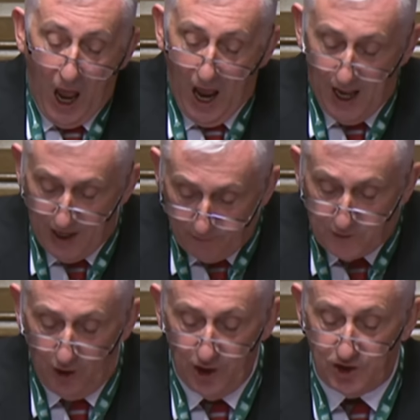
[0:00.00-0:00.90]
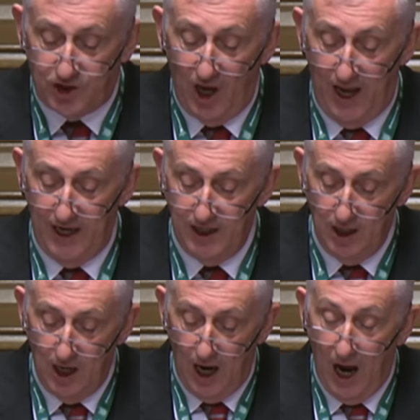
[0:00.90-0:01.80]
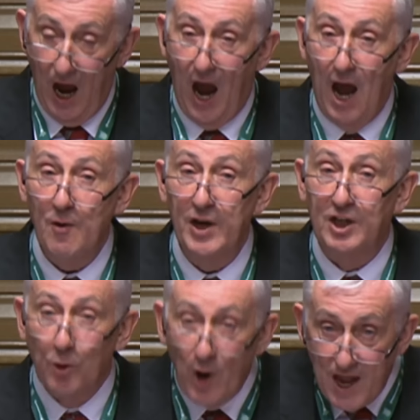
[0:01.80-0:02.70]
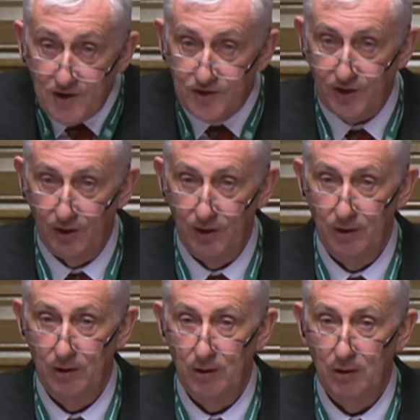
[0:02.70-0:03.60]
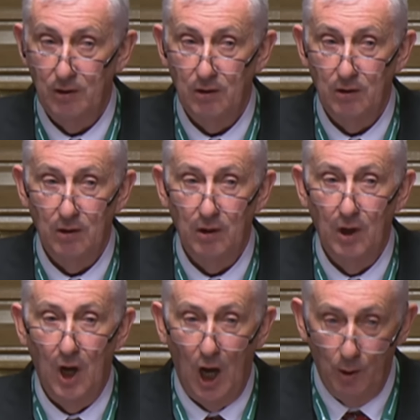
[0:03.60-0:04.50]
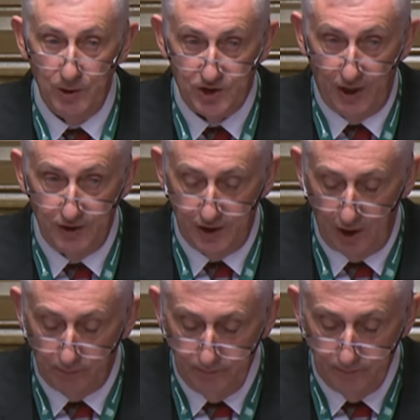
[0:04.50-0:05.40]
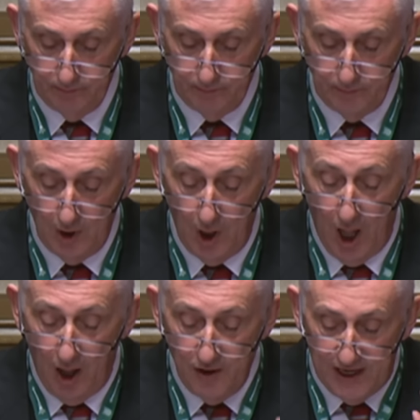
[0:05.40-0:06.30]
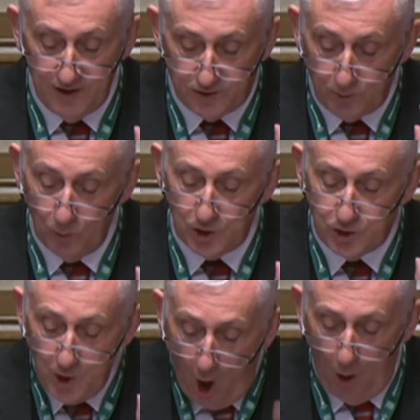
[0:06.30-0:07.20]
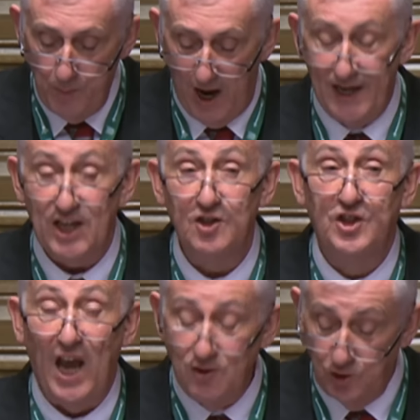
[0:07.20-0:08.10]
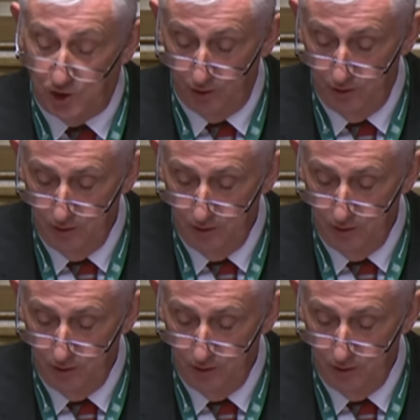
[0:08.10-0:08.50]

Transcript: And I've got to say, I regret how it's ended up. It was not my intention.